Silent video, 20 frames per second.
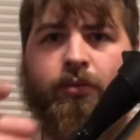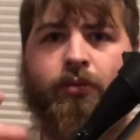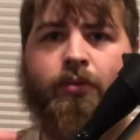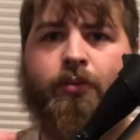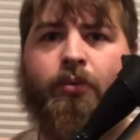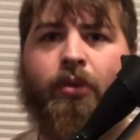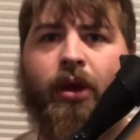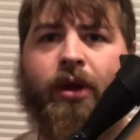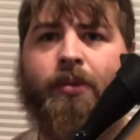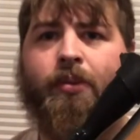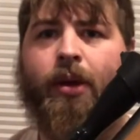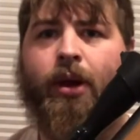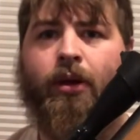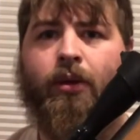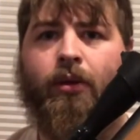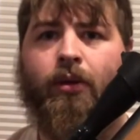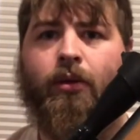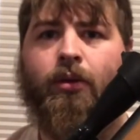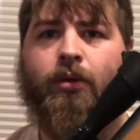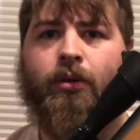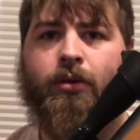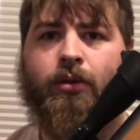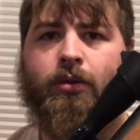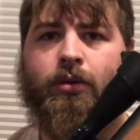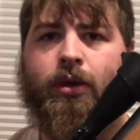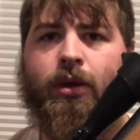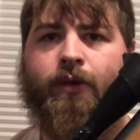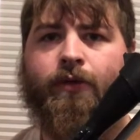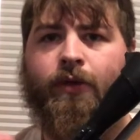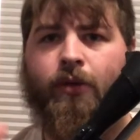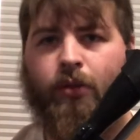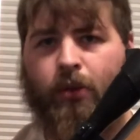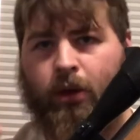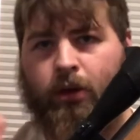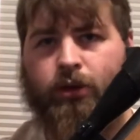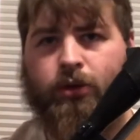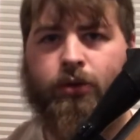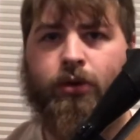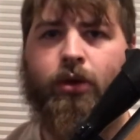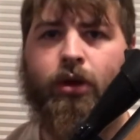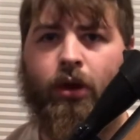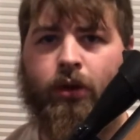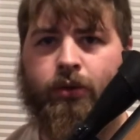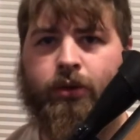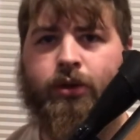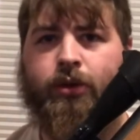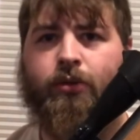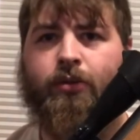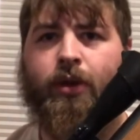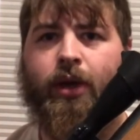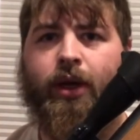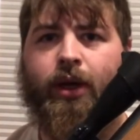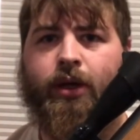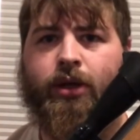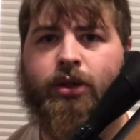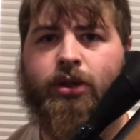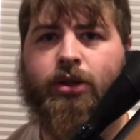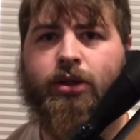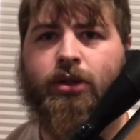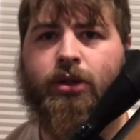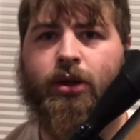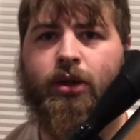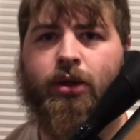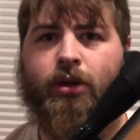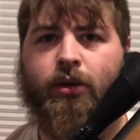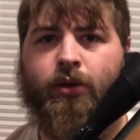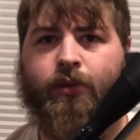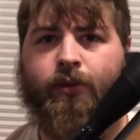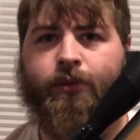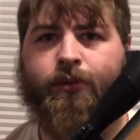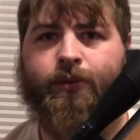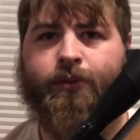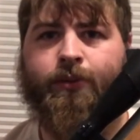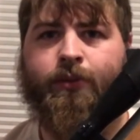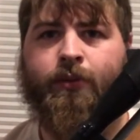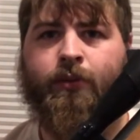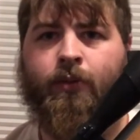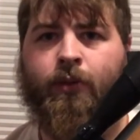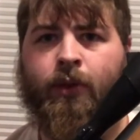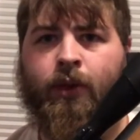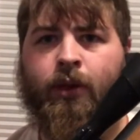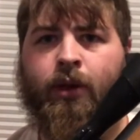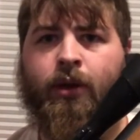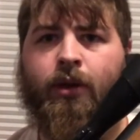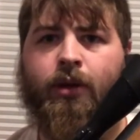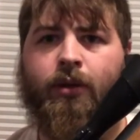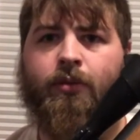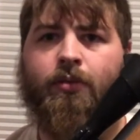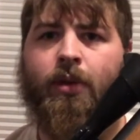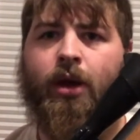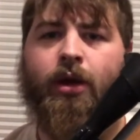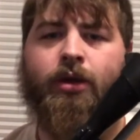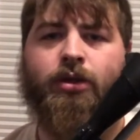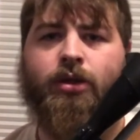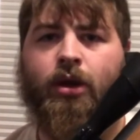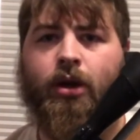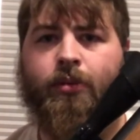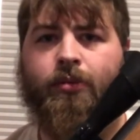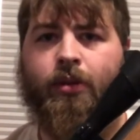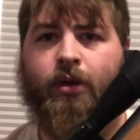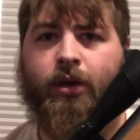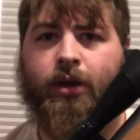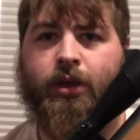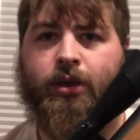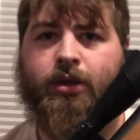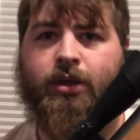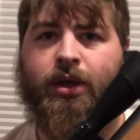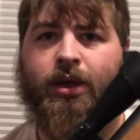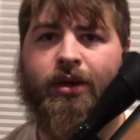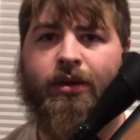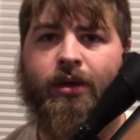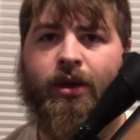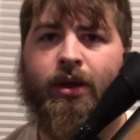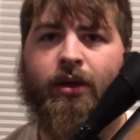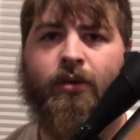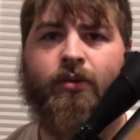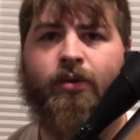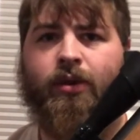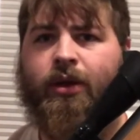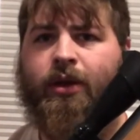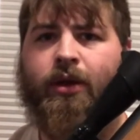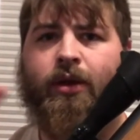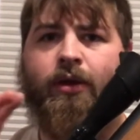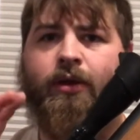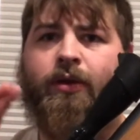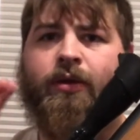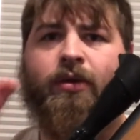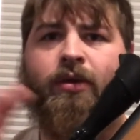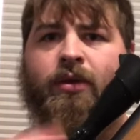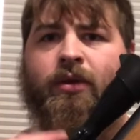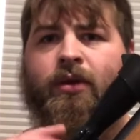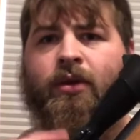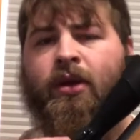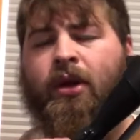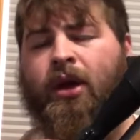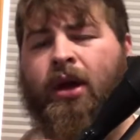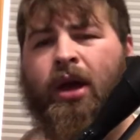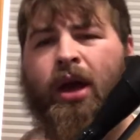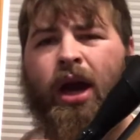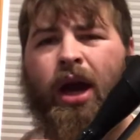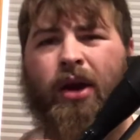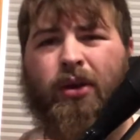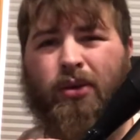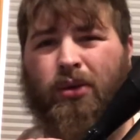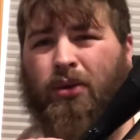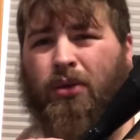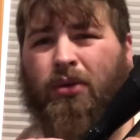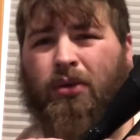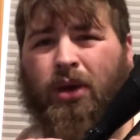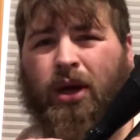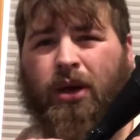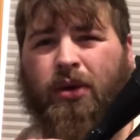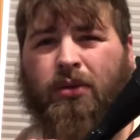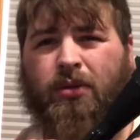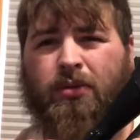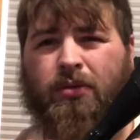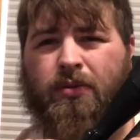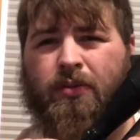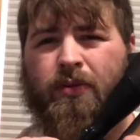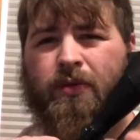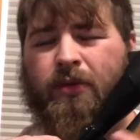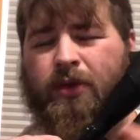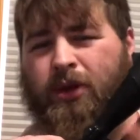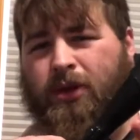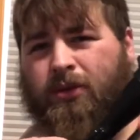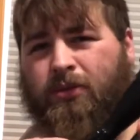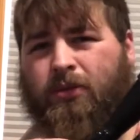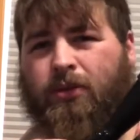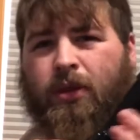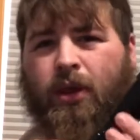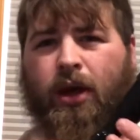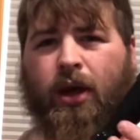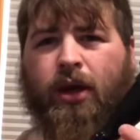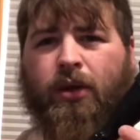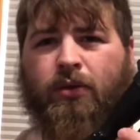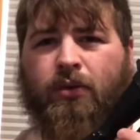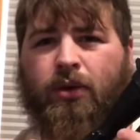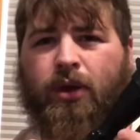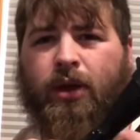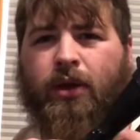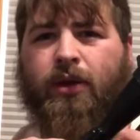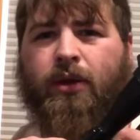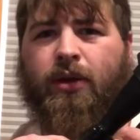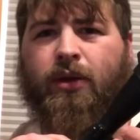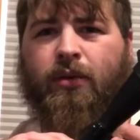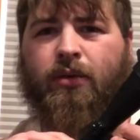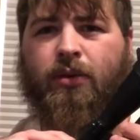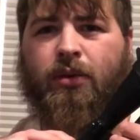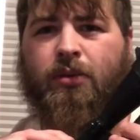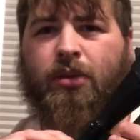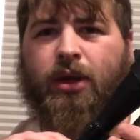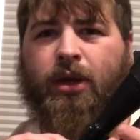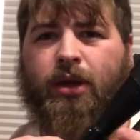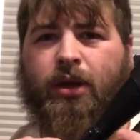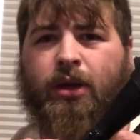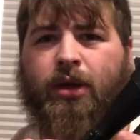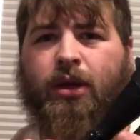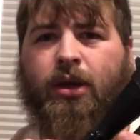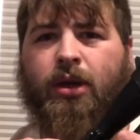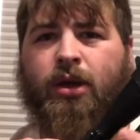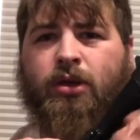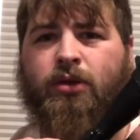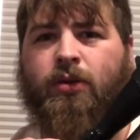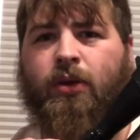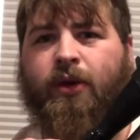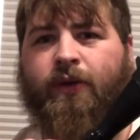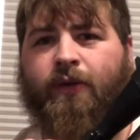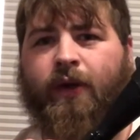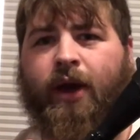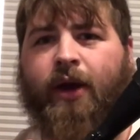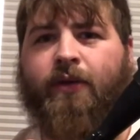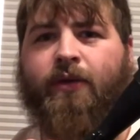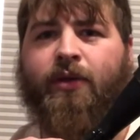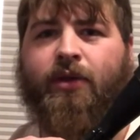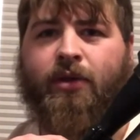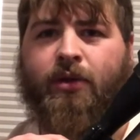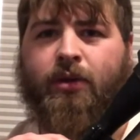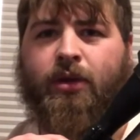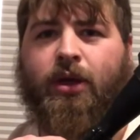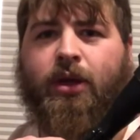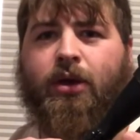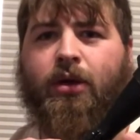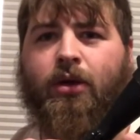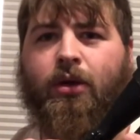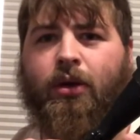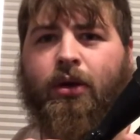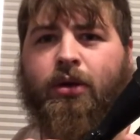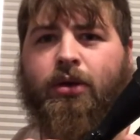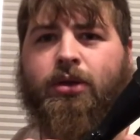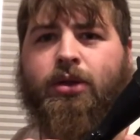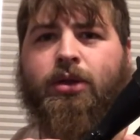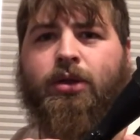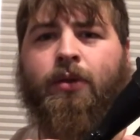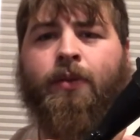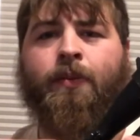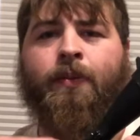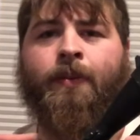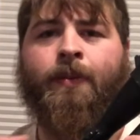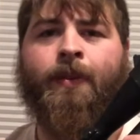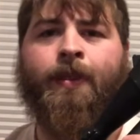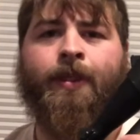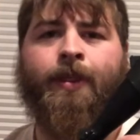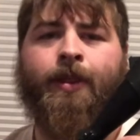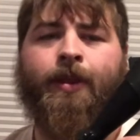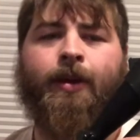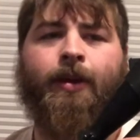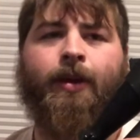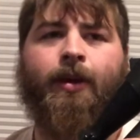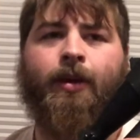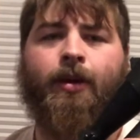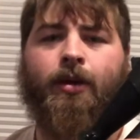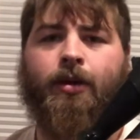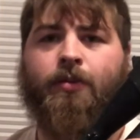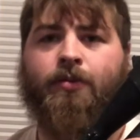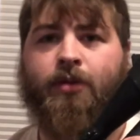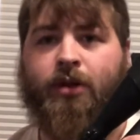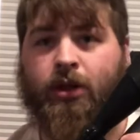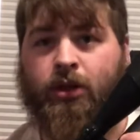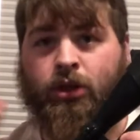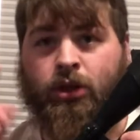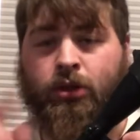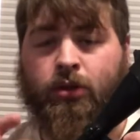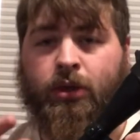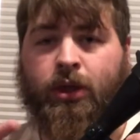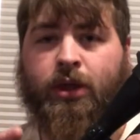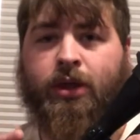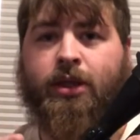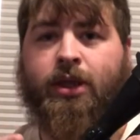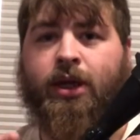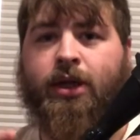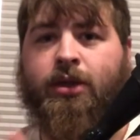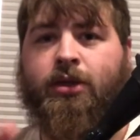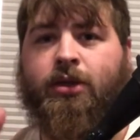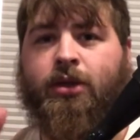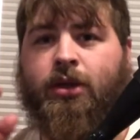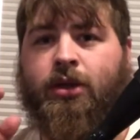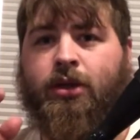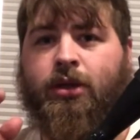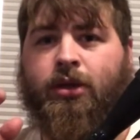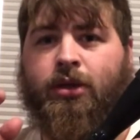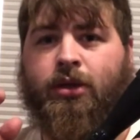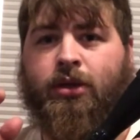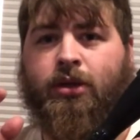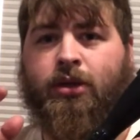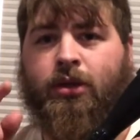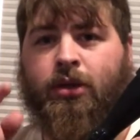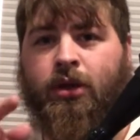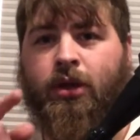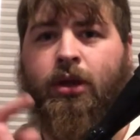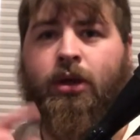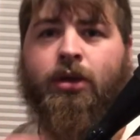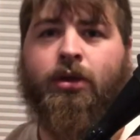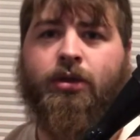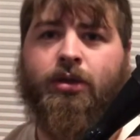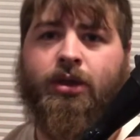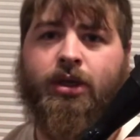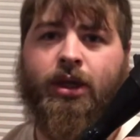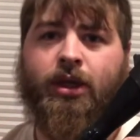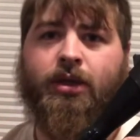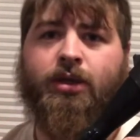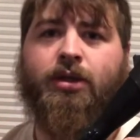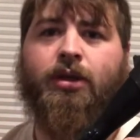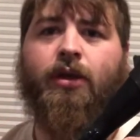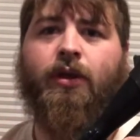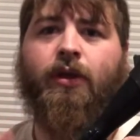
break barrel if you want to do closer range. Like my top range, I think with this, I'll to hunt with would be 25-30 yards. But the shooting test, you'll see, is